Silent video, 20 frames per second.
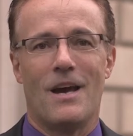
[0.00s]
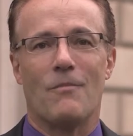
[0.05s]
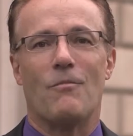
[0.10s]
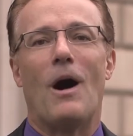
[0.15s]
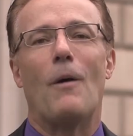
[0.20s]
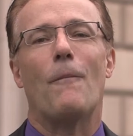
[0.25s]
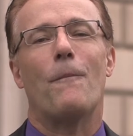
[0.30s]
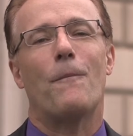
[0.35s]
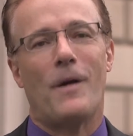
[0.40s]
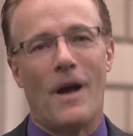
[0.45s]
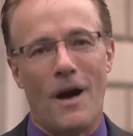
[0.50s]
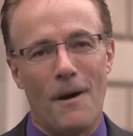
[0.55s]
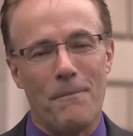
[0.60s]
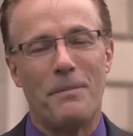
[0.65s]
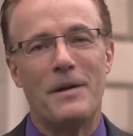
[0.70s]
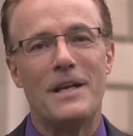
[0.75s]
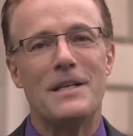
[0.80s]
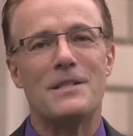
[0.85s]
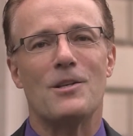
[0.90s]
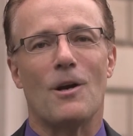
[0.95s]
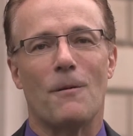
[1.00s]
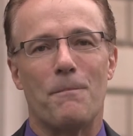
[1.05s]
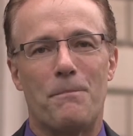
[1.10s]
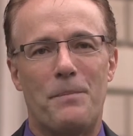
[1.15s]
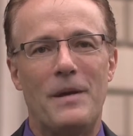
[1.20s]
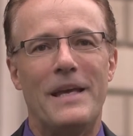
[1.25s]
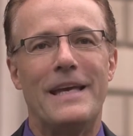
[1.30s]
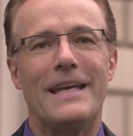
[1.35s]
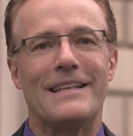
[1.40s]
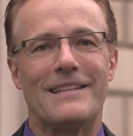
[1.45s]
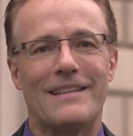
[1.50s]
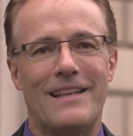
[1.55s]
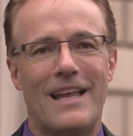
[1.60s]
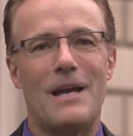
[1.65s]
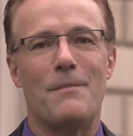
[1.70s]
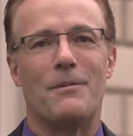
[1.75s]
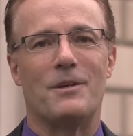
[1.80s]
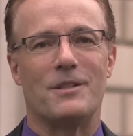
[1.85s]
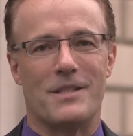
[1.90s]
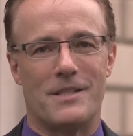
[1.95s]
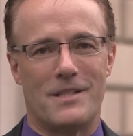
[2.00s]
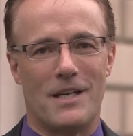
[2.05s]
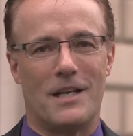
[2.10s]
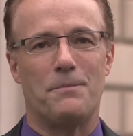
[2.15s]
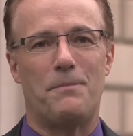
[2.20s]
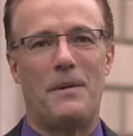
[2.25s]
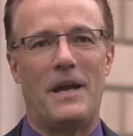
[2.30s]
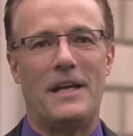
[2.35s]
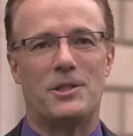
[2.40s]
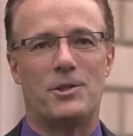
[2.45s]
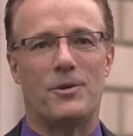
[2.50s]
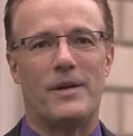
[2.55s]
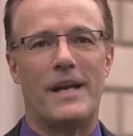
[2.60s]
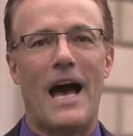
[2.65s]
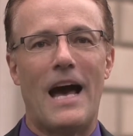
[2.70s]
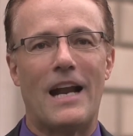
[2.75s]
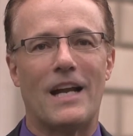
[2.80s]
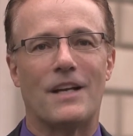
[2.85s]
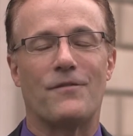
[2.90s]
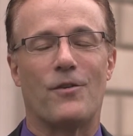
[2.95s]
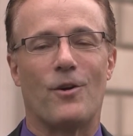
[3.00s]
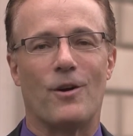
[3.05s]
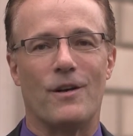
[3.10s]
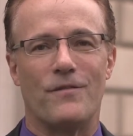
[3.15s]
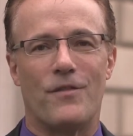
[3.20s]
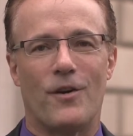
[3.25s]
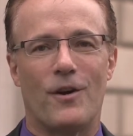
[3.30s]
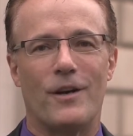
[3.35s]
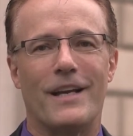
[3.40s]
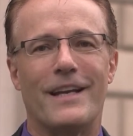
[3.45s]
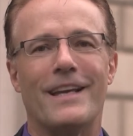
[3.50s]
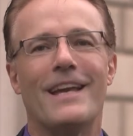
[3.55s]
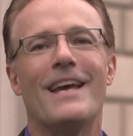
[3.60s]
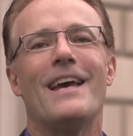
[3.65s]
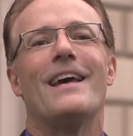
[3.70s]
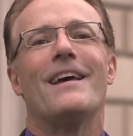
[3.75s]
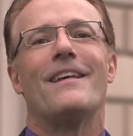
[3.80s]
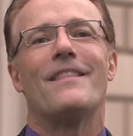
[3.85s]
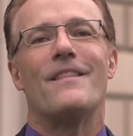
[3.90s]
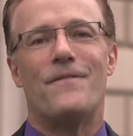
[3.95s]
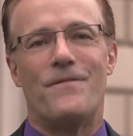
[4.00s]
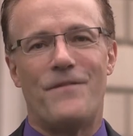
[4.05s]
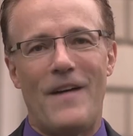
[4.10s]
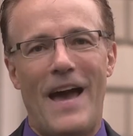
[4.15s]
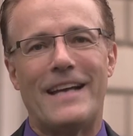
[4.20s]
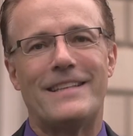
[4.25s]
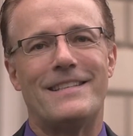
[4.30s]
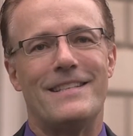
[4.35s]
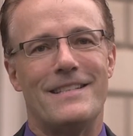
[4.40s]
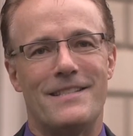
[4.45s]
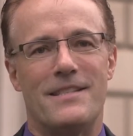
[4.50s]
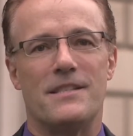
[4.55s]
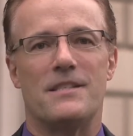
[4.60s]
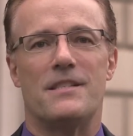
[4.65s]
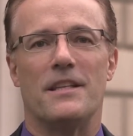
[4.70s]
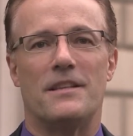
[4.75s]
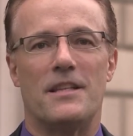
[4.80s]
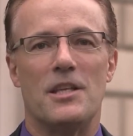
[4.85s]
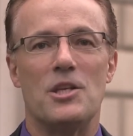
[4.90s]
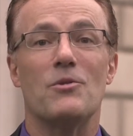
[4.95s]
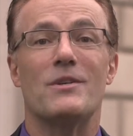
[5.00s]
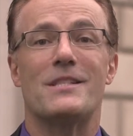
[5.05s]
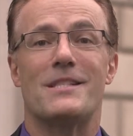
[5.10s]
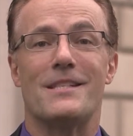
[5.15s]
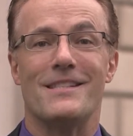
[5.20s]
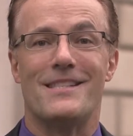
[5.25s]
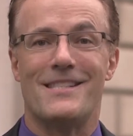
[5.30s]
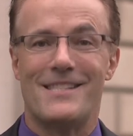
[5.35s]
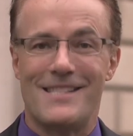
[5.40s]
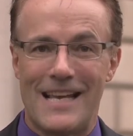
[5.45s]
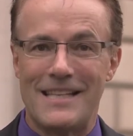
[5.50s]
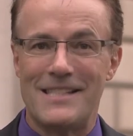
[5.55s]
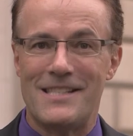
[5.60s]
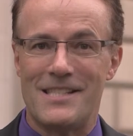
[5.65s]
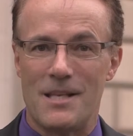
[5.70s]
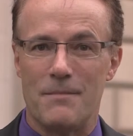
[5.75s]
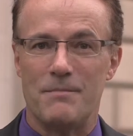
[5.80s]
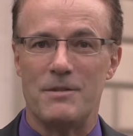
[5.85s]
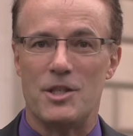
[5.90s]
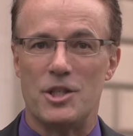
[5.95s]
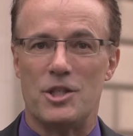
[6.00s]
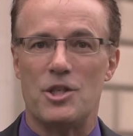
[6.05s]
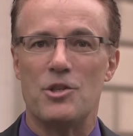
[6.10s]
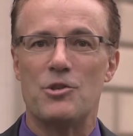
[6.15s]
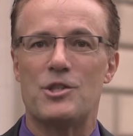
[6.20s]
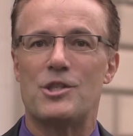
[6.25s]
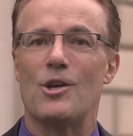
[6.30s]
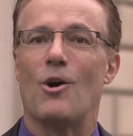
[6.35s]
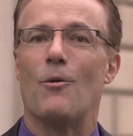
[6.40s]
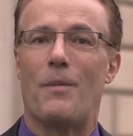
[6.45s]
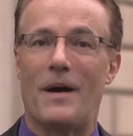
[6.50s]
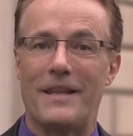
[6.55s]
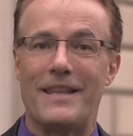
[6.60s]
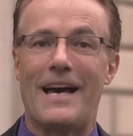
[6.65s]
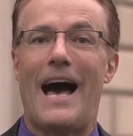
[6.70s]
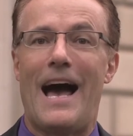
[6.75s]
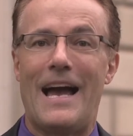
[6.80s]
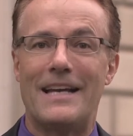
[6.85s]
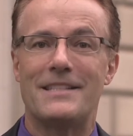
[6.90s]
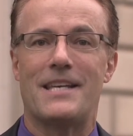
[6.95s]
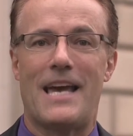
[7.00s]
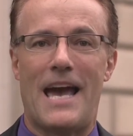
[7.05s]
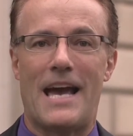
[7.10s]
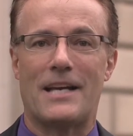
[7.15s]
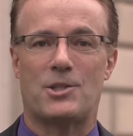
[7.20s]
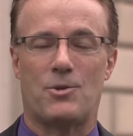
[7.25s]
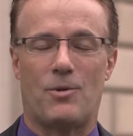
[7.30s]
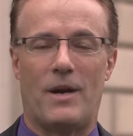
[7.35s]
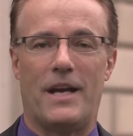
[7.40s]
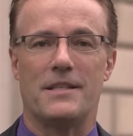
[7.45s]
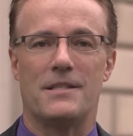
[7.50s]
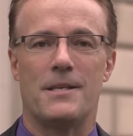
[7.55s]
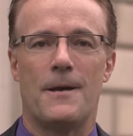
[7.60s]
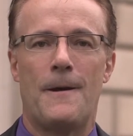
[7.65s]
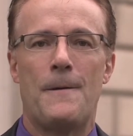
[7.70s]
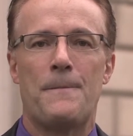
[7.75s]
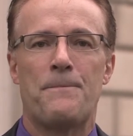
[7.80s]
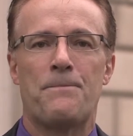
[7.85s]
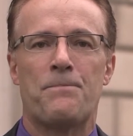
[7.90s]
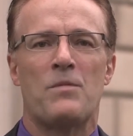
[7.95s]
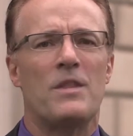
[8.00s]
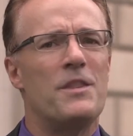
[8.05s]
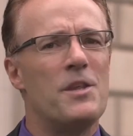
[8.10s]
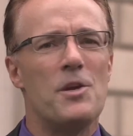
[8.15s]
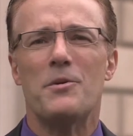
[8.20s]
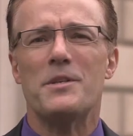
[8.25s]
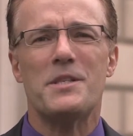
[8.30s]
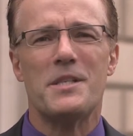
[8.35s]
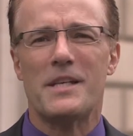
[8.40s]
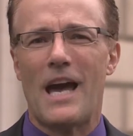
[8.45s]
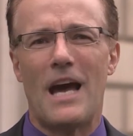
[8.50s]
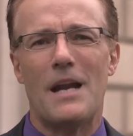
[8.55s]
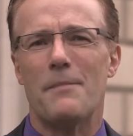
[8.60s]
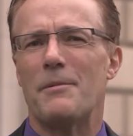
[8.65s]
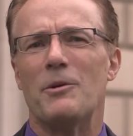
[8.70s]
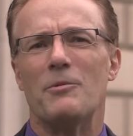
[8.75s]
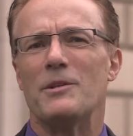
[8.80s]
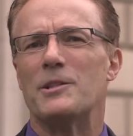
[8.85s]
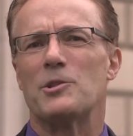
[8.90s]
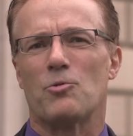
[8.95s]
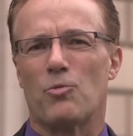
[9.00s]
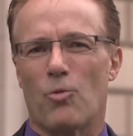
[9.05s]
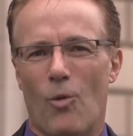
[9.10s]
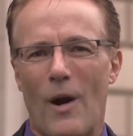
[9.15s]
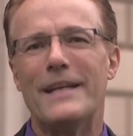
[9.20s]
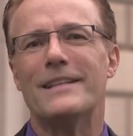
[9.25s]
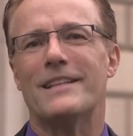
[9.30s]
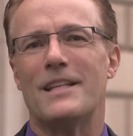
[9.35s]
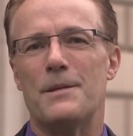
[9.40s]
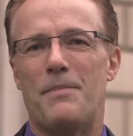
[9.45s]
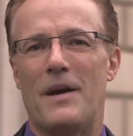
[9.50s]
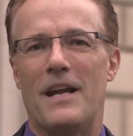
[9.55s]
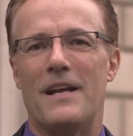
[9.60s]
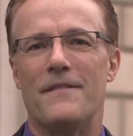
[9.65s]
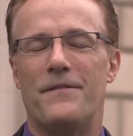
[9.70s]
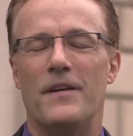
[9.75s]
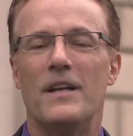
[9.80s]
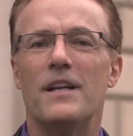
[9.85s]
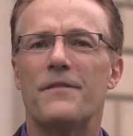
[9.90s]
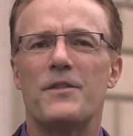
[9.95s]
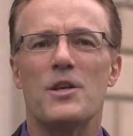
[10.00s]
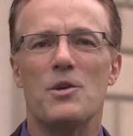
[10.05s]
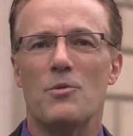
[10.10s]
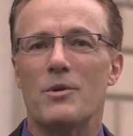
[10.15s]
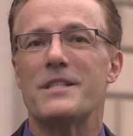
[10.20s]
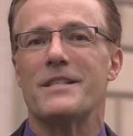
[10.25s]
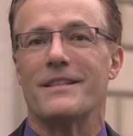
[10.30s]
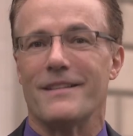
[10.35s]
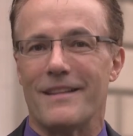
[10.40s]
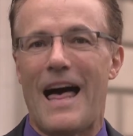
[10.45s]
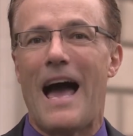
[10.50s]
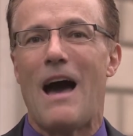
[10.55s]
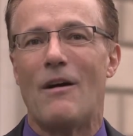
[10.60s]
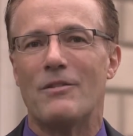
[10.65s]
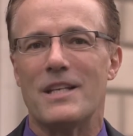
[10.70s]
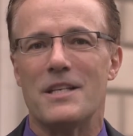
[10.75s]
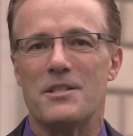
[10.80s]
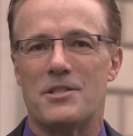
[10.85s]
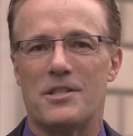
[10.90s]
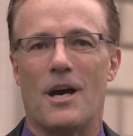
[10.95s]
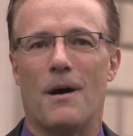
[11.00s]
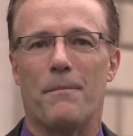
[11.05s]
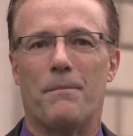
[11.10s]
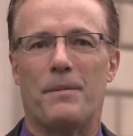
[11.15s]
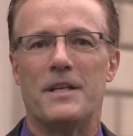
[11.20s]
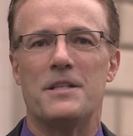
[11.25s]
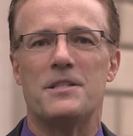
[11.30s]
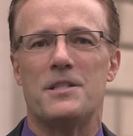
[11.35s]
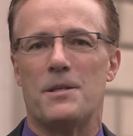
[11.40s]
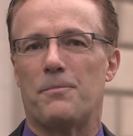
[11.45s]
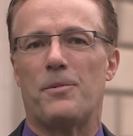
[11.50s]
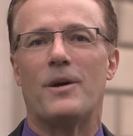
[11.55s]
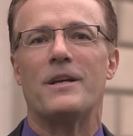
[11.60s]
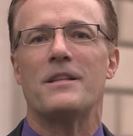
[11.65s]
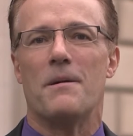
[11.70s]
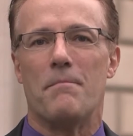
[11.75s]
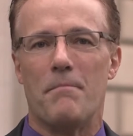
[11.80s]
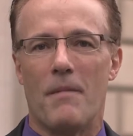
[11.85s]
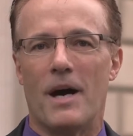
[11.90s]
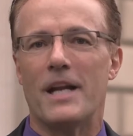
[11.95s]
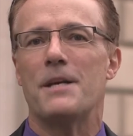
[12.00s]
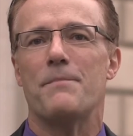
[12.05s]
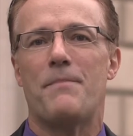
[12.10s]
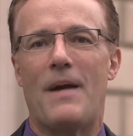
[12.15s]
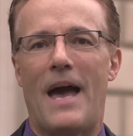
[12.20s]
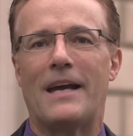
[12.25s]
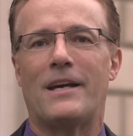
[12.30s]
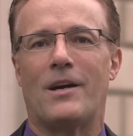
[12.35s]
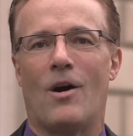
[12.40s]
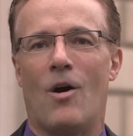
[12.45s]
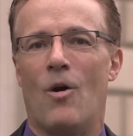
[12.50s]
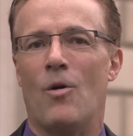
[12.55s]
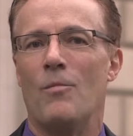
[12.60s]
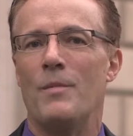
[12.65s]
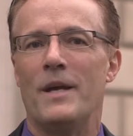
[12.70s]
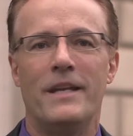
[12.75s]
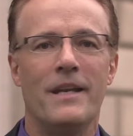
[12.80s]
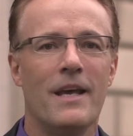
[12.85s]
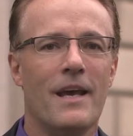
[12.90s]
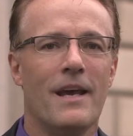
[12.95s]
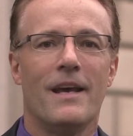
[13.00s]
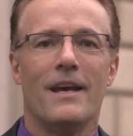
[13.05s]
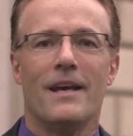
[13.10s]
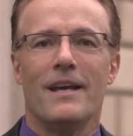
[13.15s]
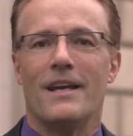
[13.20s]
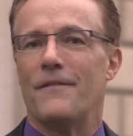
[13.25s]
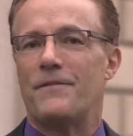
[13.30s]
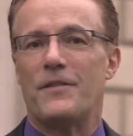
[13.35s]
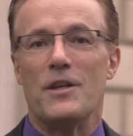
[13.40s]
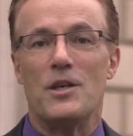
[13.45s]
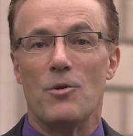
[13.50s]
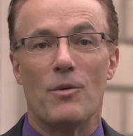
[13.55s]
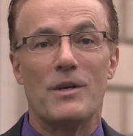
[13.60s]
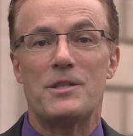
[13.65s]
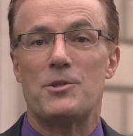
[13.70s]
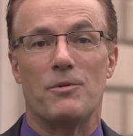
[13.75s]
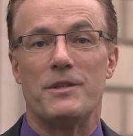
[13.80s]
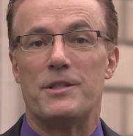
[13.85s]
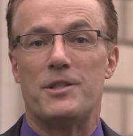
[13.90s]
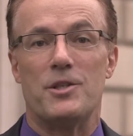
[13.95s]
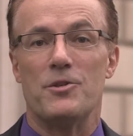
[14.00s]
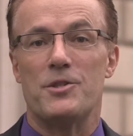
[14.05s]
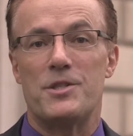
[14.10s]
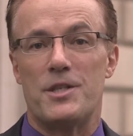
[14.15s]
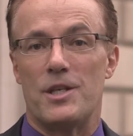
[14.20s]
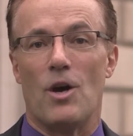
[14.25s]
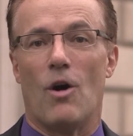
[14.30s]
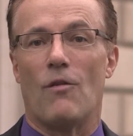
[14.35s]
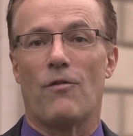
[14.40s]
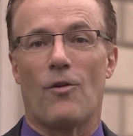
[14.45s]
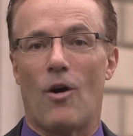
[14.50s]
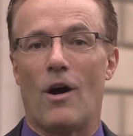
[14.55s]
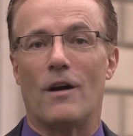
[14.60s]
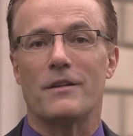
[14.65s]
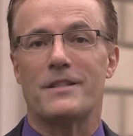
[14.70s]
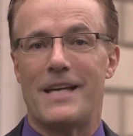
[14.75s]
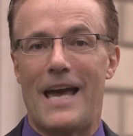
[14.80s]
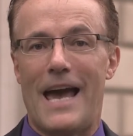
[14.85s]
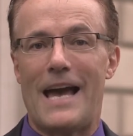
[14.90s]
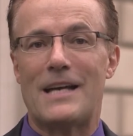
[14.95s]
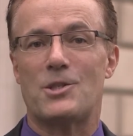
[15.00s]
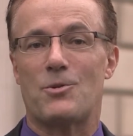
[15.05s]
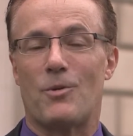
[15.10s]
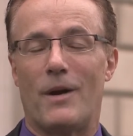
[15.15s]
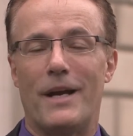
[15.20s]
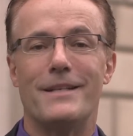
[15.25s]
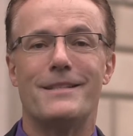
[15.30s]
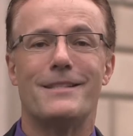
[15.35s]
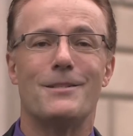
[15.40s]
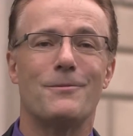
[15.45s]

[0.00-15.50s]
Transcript: While companies are being labeled as unpatriotic for inverting, the fact is that the U.S. incents them to do so by the high tax rates. The U.S. economy would greatly benefit if the U.S. allowed these companies to bring the money back home, and if the U.S. reduced the overall tax rate